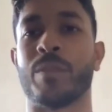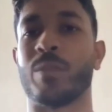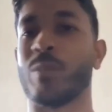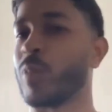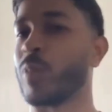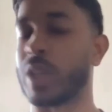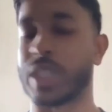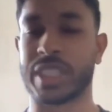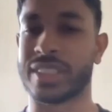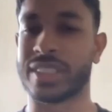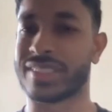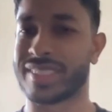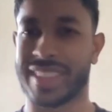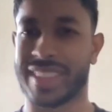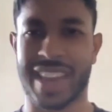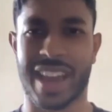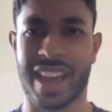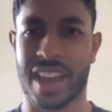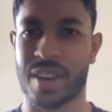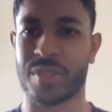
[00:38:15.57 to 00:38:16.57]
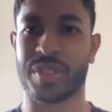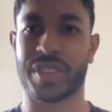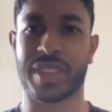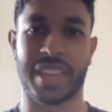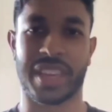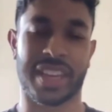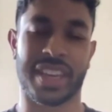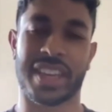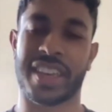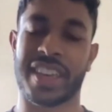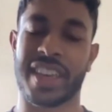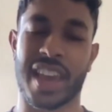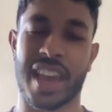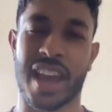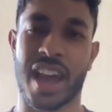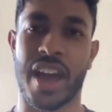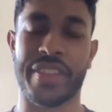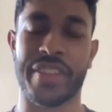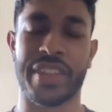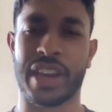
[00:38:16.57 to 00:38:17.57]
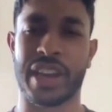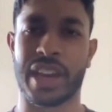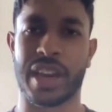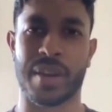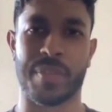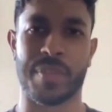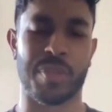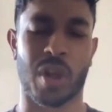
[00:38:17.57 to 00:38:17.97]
which is, I don't think, other